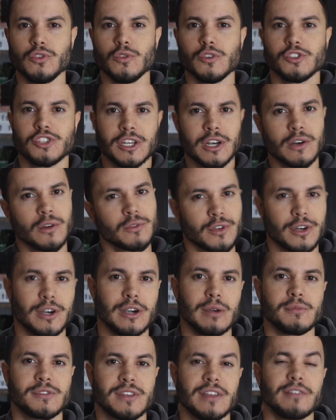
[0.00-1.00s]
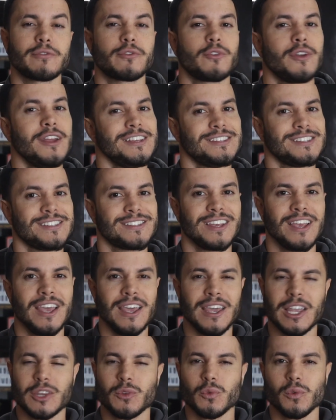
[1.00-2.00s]
use general terms and phrases.
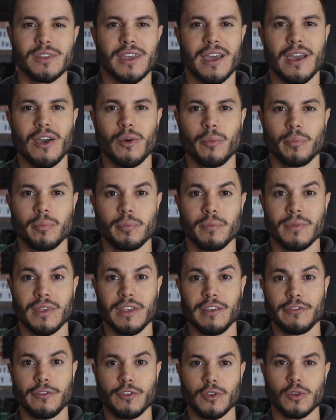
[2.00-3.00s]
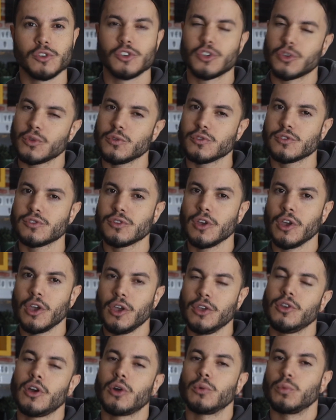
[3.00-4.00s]
It would help if you choose
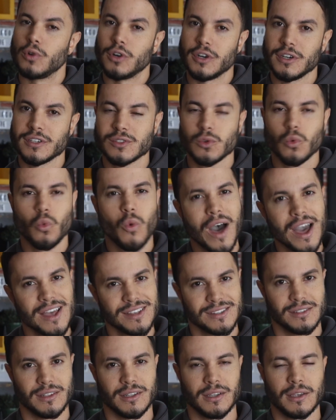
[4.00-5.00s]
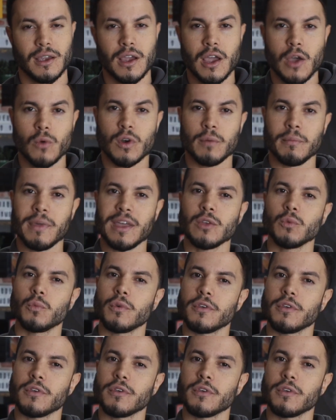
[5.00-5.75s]
your words wisely. Remain